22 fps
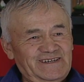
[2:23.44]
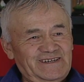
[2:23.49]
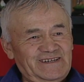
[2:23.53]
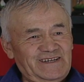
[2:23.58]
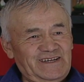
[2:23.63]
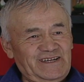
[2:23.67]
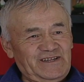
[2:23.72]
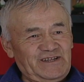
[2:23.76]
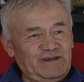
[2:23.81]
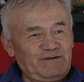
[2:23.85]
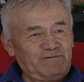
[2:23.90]

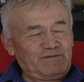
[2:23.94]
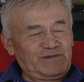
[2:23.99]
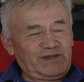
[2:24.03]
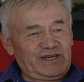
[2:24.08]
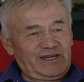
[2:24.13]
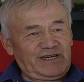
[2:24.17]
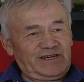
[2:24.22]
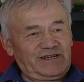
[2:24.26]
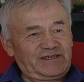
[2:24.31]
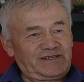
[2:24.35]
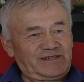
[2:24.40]
And them
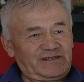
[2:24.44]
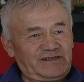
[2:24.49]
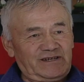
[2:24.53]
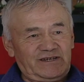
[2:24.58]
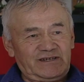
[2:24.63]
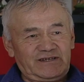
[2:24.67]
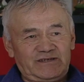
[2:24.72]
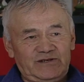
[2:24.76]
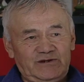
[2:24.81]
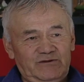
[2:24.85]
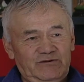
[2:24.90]
days,
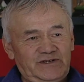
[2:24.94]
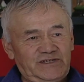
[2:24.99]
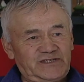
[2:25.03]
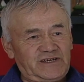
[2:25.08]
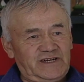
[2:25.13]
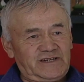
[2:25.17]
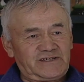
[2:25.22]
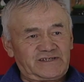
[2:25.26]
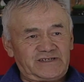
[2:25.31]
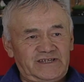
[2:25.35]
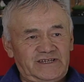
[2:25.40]
it's no
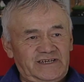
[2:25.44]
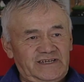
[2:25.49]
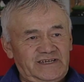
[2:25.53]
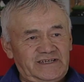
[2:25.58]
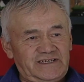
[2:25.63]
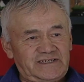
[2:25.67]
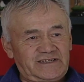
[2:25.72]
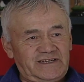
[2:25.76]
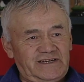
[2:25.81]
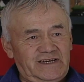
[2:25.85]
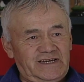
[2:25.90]
such thing
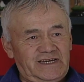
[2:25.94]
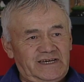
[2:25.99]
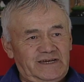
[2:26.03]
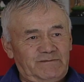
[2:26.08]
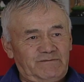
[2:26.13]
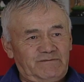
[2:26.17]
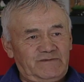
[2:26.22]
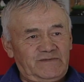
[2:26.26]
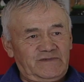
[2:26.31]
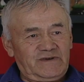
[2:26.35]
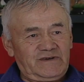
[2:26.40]
as
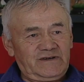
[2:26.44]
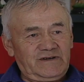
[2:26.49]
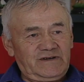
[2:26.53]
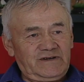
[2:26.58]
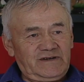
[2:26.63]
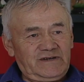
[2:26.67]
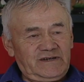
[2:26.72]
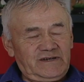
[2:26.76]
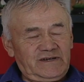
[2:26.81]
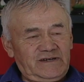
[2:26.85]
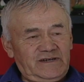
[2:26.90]
time.
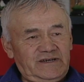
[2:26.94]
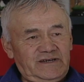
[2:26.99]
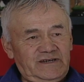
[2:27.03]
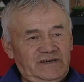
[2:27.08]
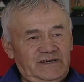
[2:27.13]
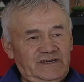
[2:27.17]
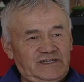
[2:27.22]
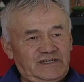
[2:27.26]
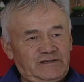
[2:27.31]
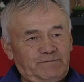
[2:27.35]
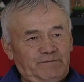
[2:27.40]

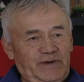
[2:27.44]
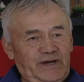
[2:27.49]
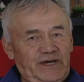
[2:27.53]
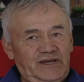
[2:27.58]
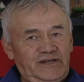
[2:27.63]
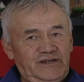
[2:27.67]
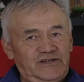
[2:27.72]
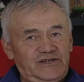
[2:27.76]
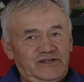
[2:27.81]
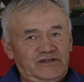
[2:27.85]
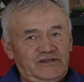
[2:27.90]
It's
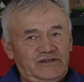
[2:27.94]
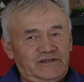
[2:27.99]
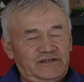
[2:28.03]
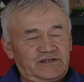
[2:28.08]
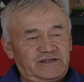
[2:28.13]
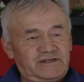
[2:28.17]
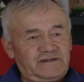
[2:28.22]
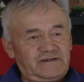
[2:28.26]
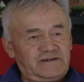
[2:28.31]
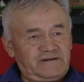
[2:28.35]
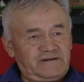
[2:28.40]
patience.